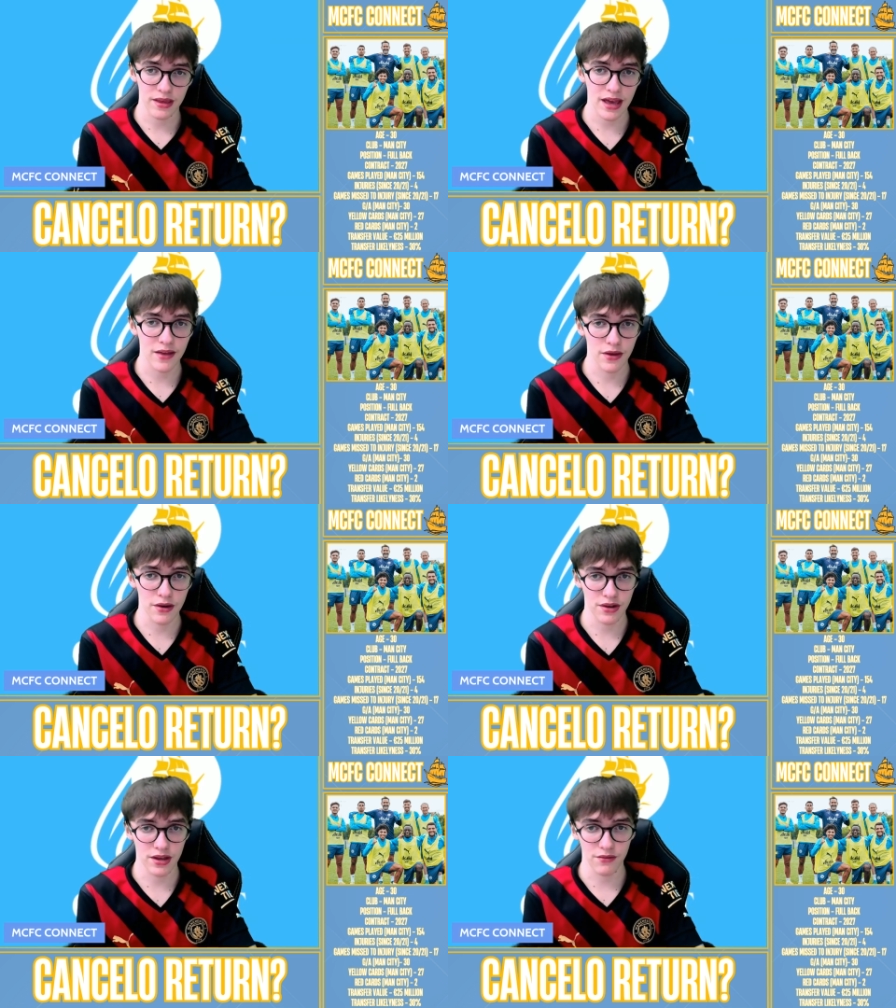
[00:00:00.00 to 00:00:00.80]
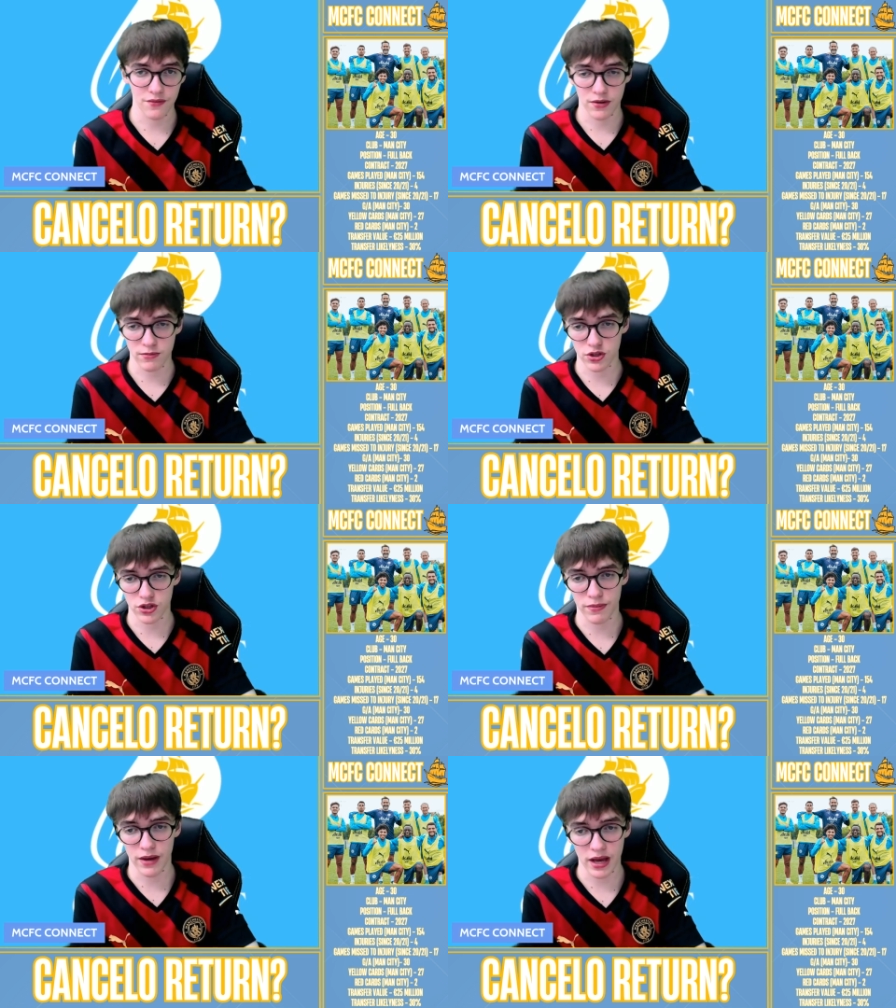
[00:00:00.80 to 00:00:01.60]
get a loan deal with an option
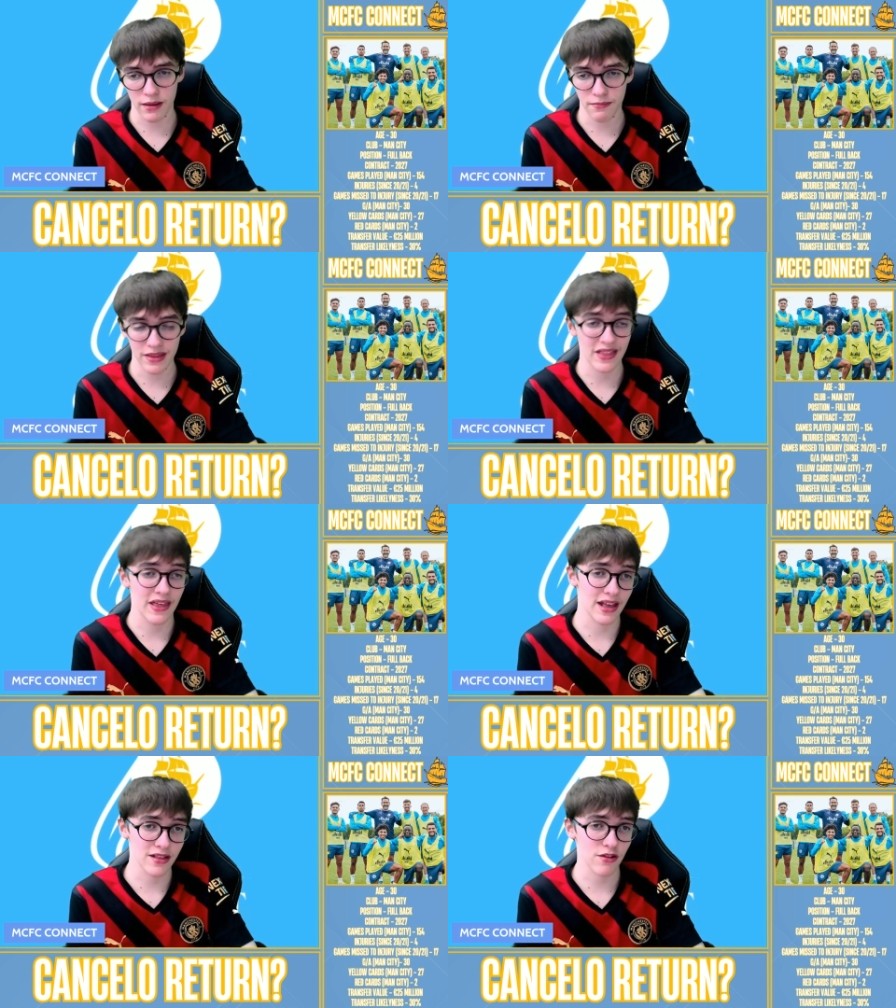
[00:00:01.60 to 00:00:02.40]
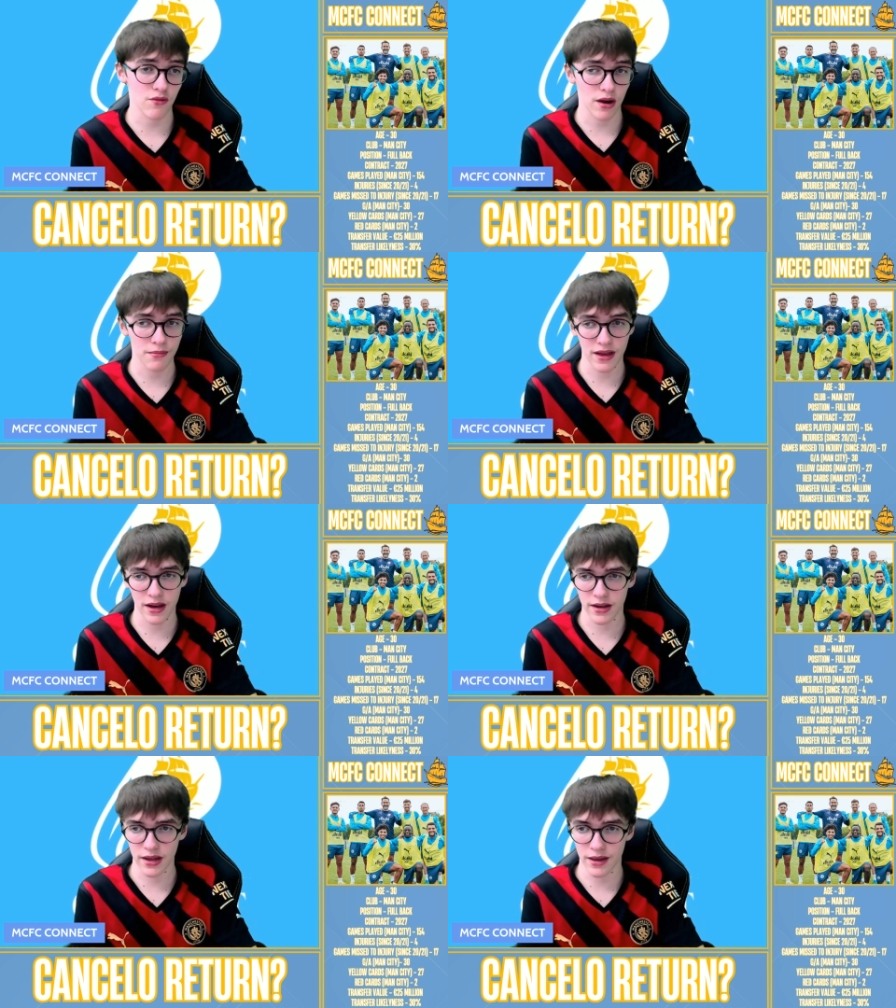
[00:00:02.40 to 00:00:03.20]
to buy, but then they had to scrap that
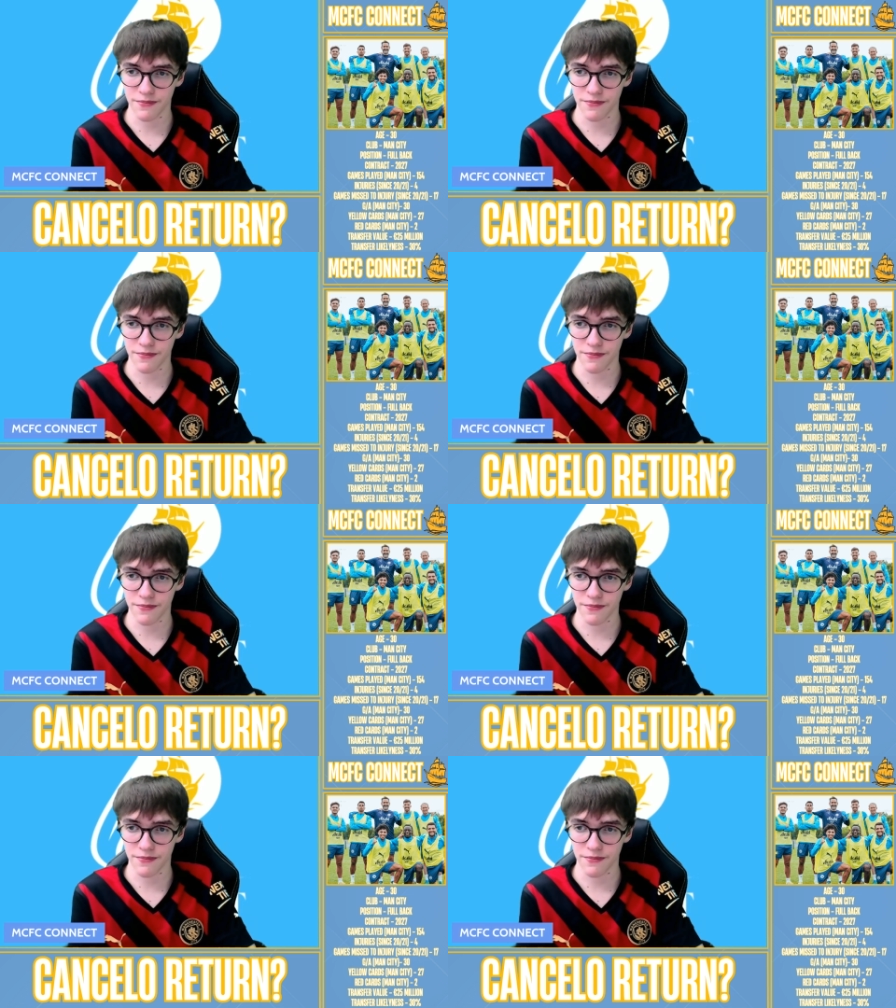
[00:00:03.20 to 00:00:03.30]
idea.